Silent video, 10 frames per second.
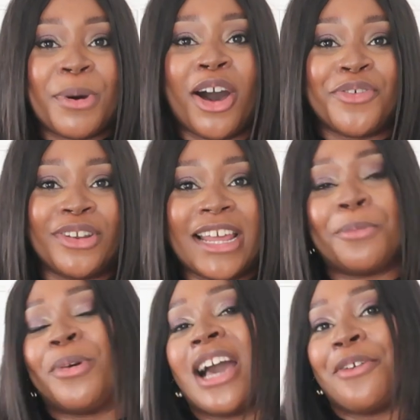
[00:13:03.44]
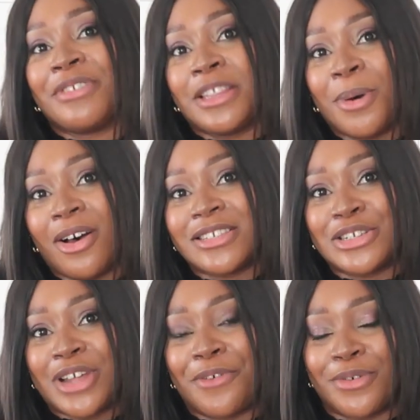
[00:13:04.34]
part of your leg, but covering the parts that
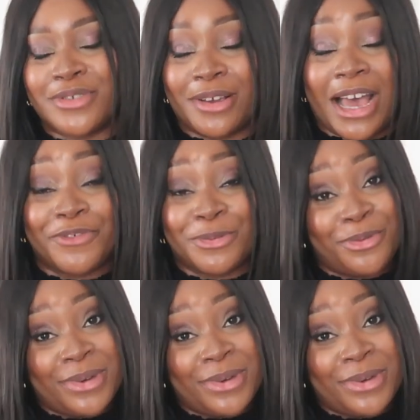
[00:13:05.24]
you don't feel so comfortable